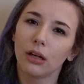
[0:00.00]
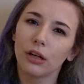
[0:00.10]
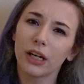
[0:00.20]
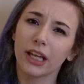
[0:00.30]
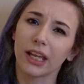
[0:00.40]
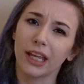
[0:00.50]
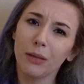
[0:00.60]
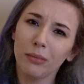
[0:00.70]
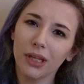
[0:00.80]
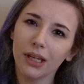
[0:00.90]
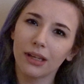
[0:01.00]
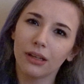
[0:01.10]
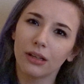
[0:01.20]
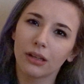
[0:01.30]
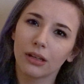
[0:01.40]
you're gonna hit me?
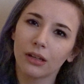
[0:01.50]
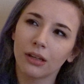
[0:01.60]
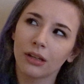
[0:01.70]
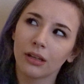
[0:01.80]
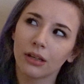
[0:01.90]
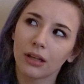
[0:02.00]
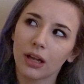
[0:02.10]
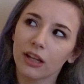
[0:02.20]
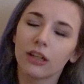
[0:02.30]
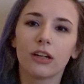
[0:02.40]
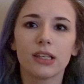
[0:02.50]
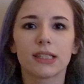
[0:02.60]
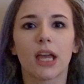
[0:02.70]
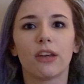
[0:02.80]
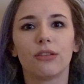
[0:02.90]
He literally
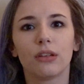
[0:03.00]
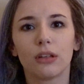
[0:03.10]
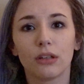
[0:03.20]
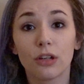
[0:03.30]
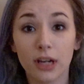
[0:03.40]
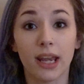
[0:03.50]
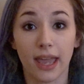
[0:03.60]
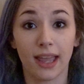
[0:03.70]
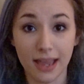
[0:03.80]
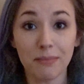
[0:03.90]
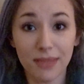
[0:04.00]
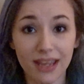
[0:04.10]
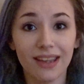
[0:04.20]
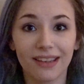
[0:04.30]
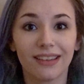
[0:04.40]
said, you're gonna hit
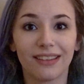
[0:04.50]
me?